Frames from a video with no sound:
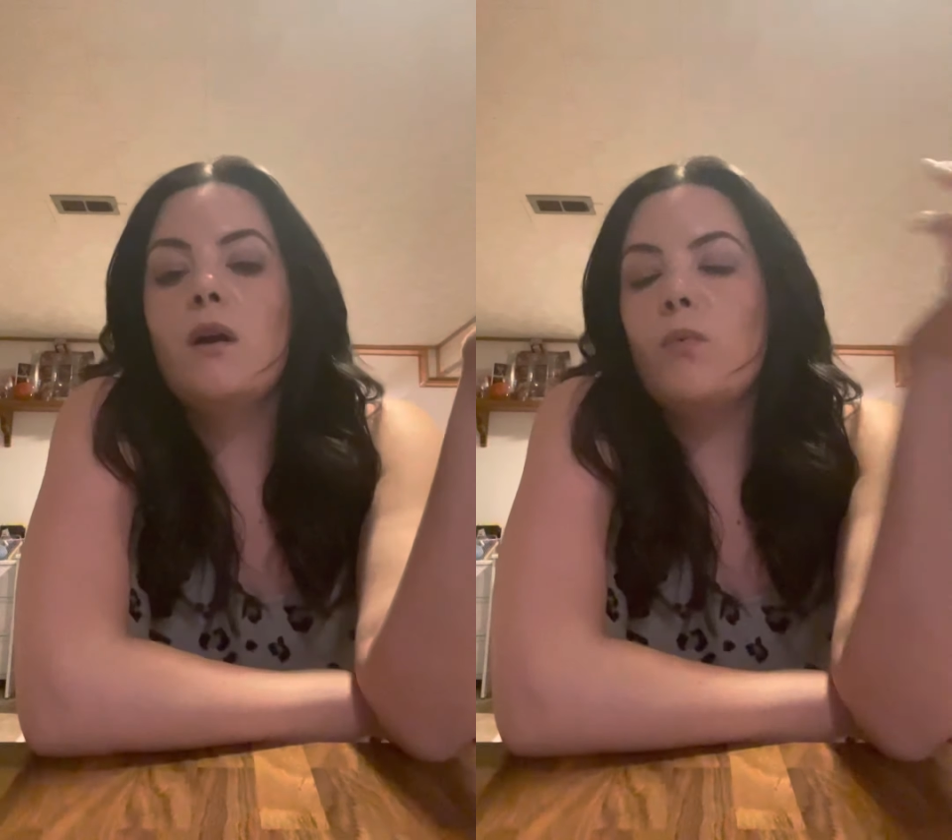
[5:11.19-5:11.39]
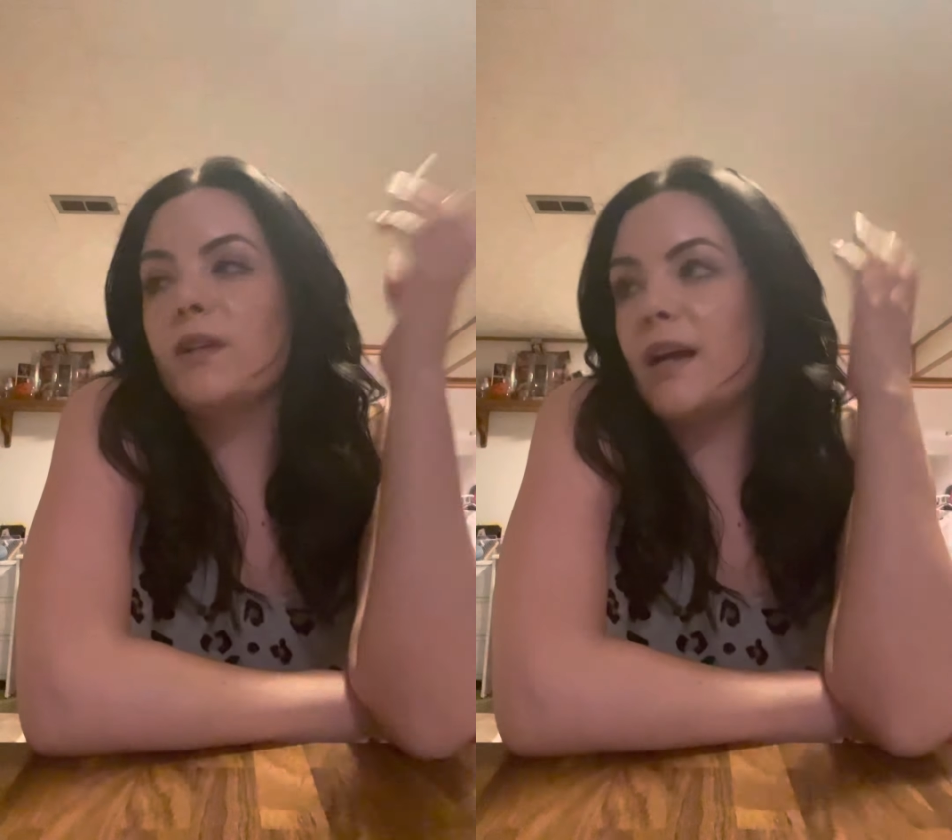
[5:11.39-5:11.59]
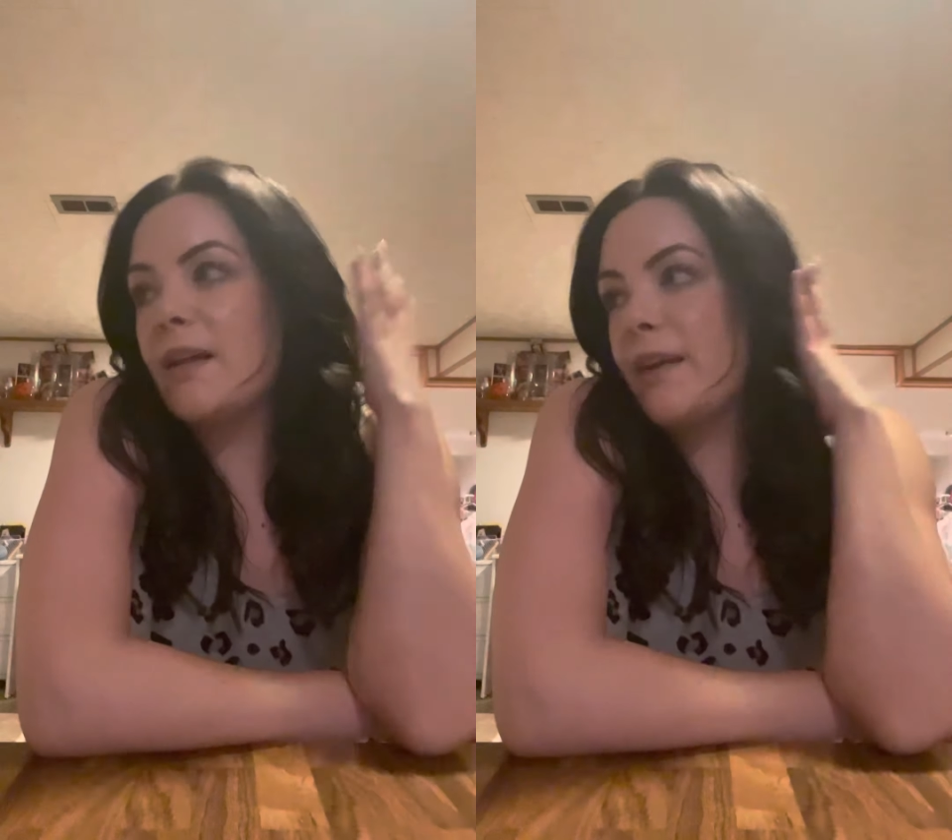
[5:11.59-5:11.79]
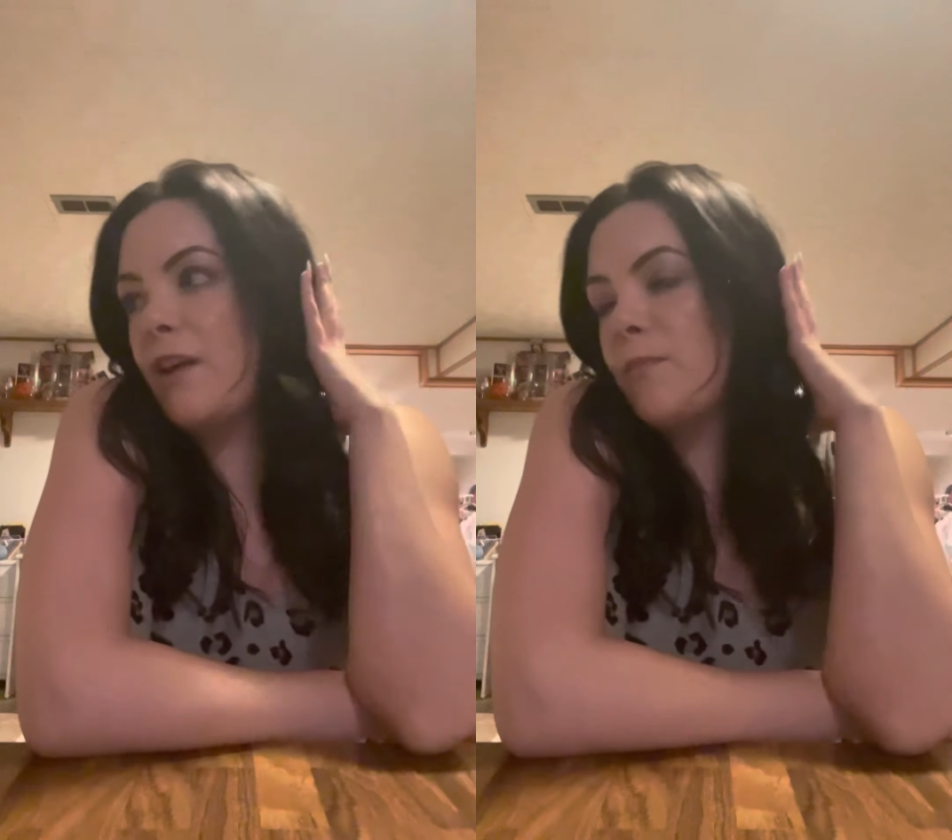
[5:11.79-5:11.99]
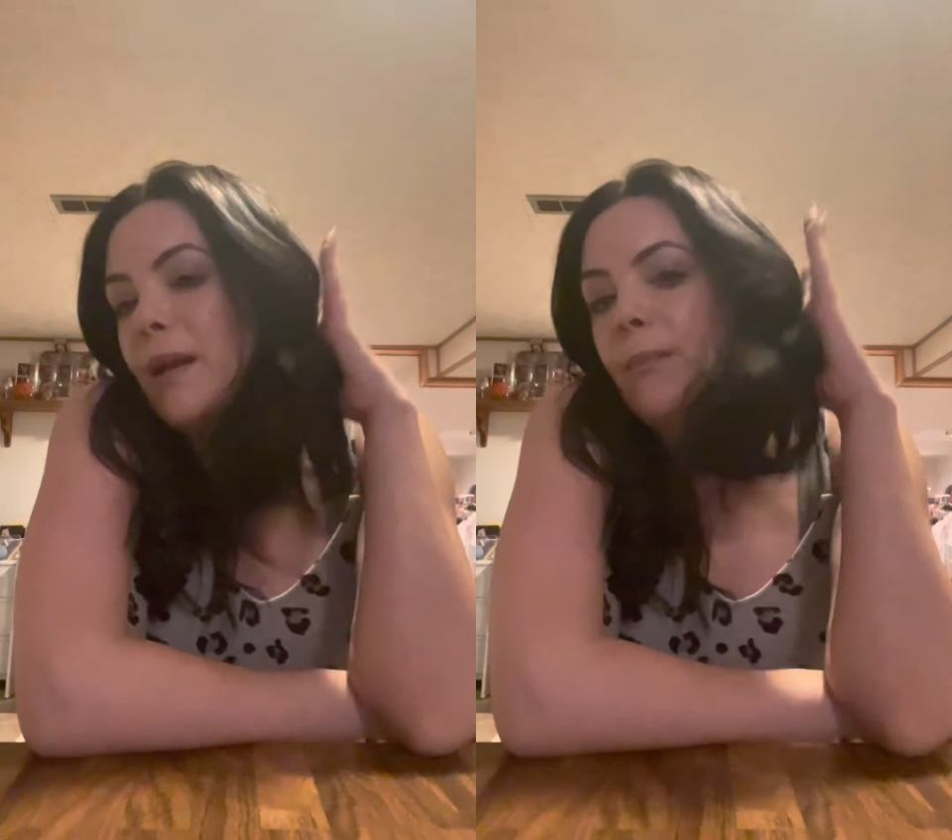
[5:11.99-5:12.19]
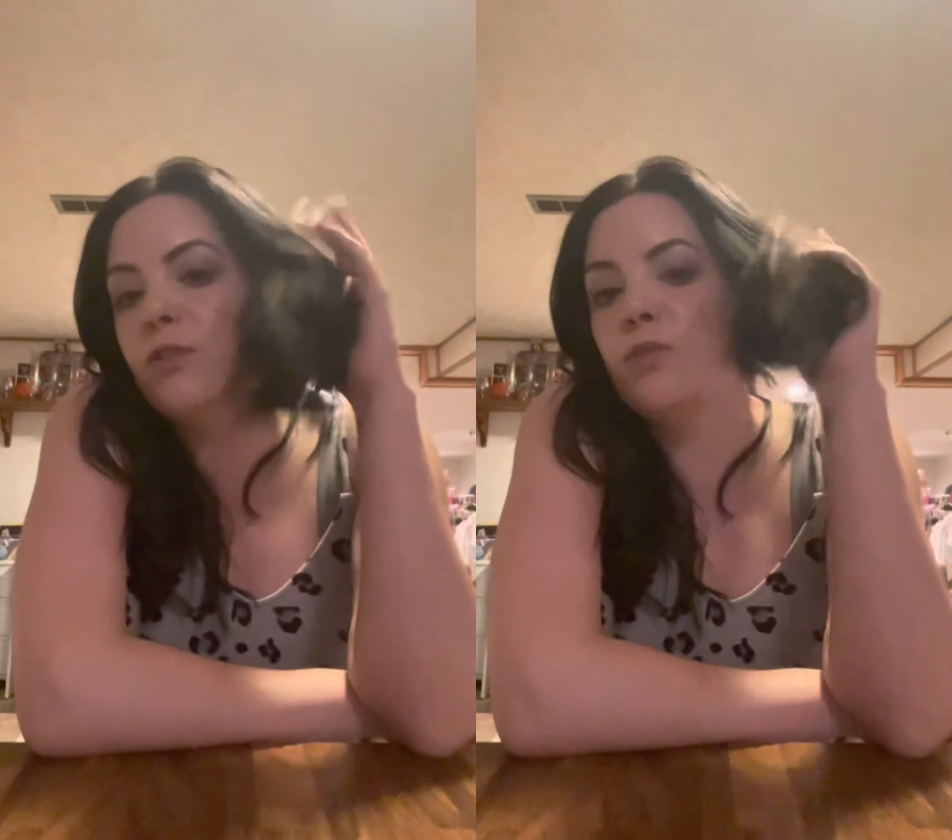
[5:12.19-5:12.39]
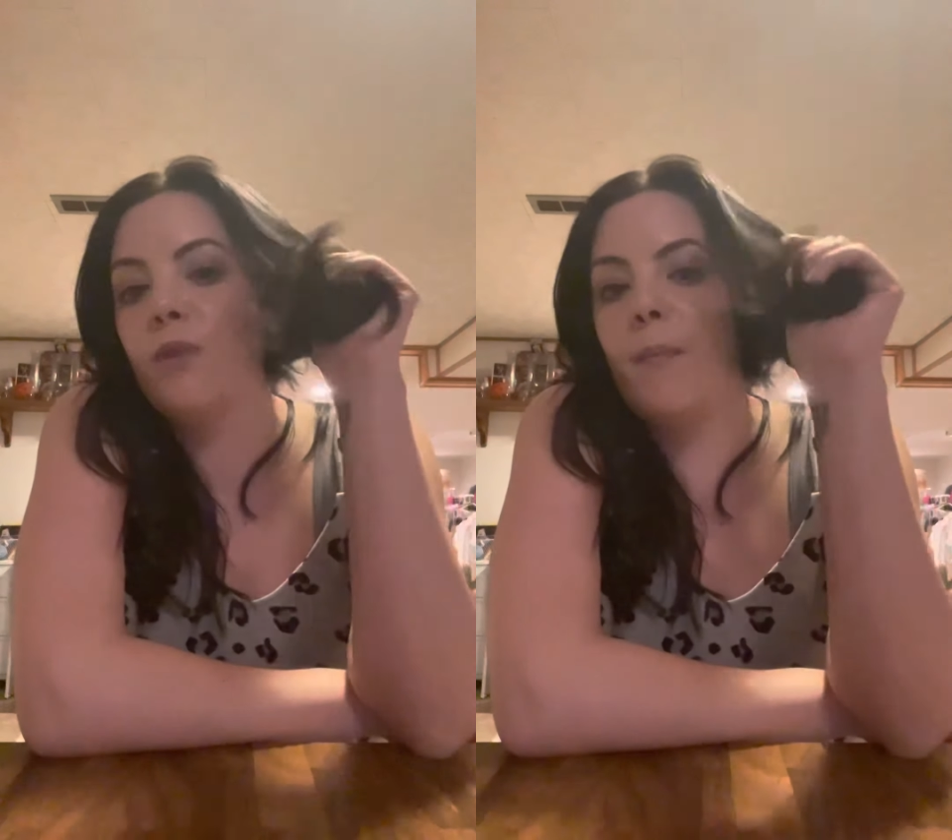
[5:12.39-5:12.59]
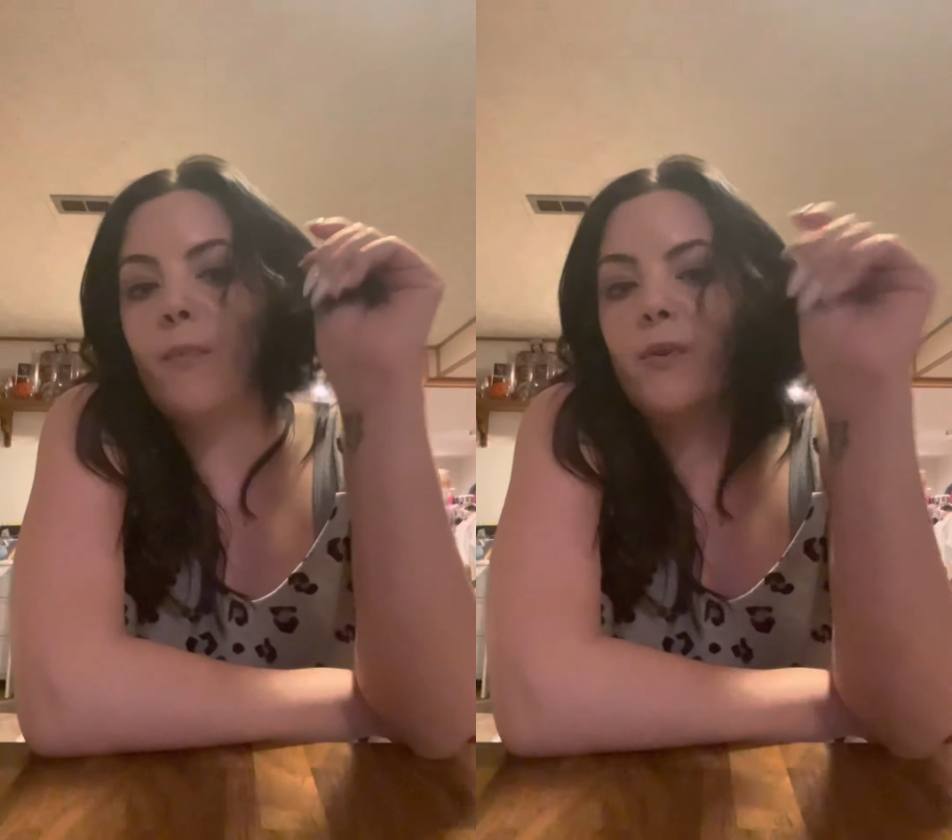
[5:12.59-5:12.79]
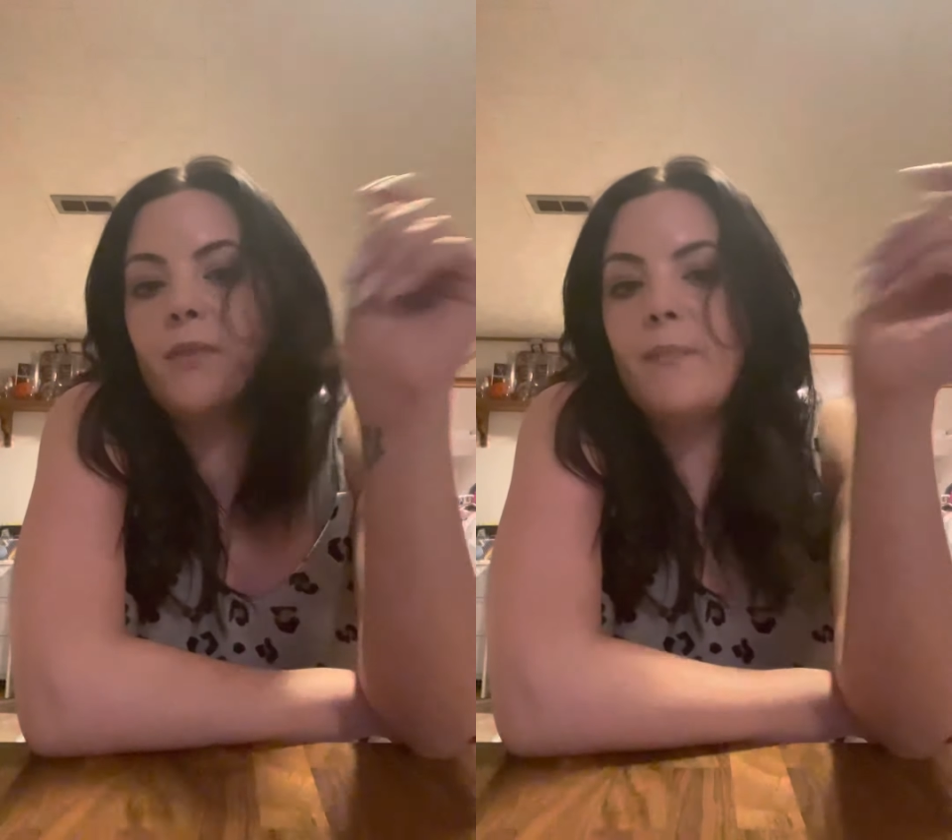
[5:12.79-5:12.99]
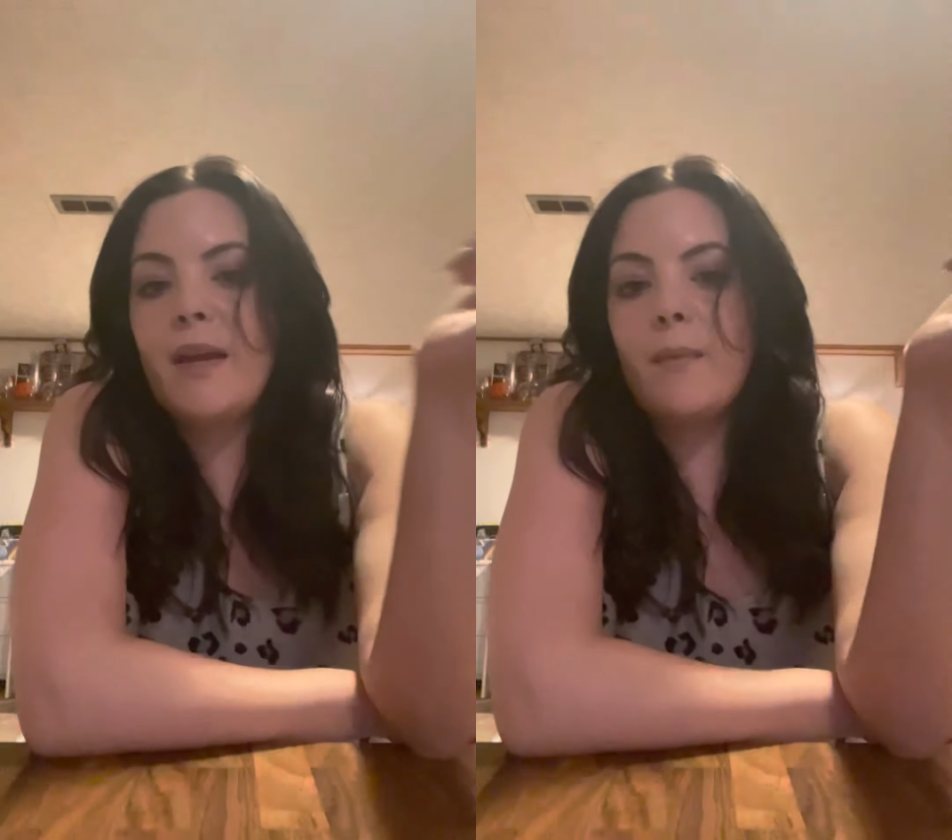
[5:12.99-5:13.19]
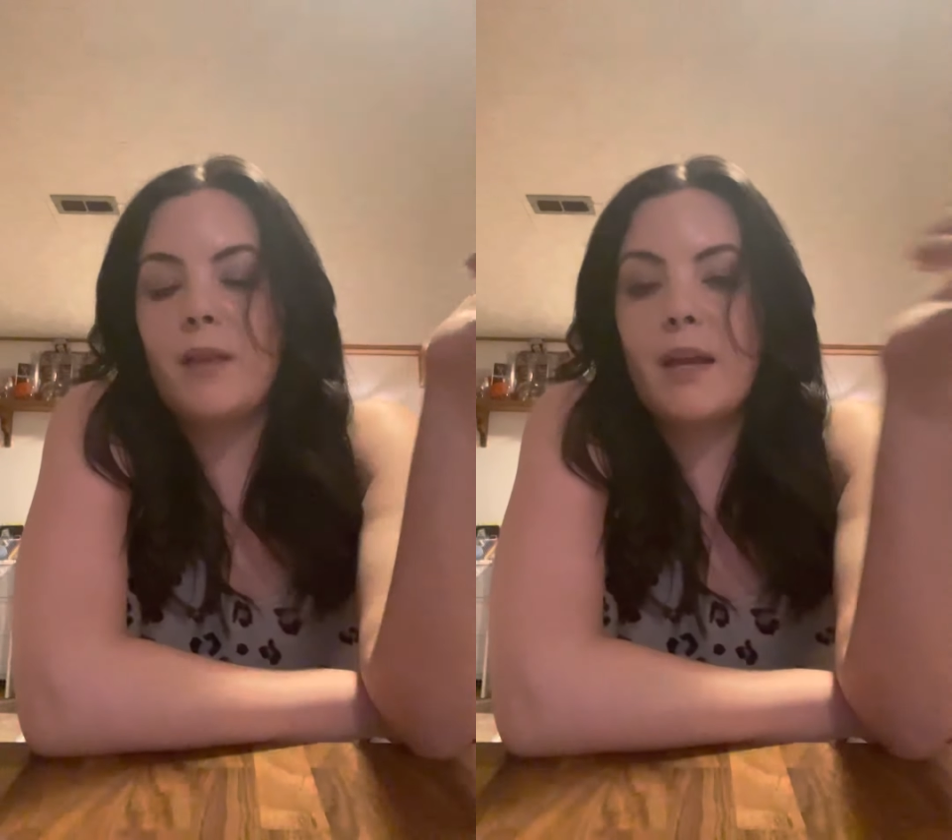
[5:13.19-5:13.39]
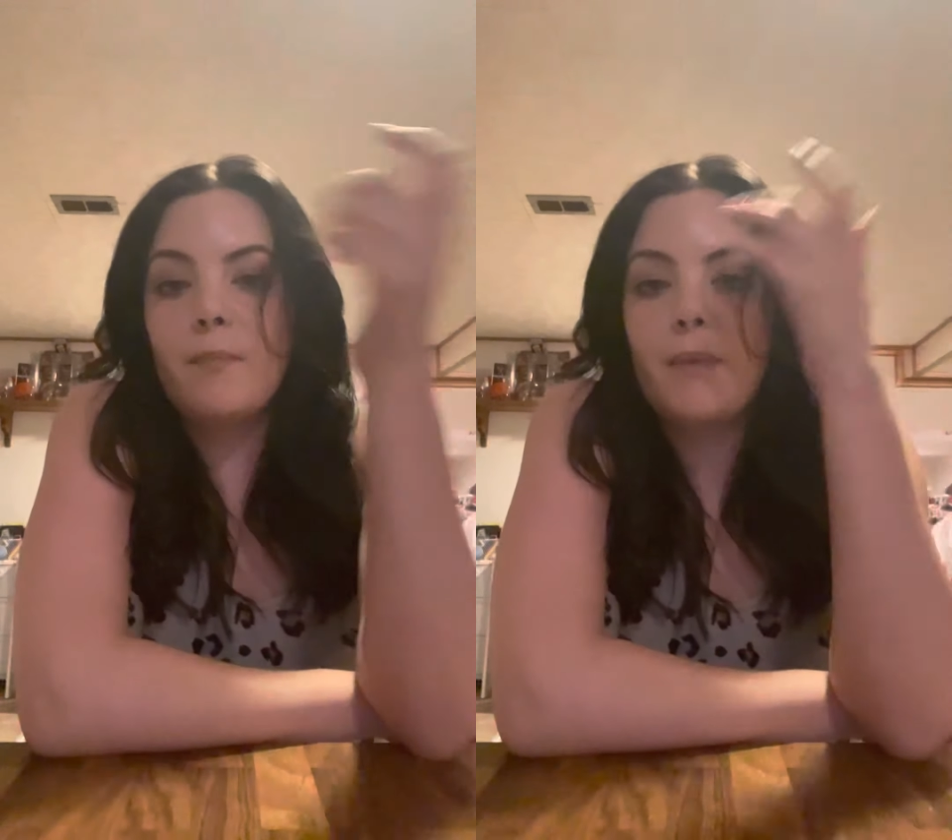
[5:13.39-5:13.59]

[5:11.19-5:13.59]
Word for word: Would Kylie have been able to come up with a makeup line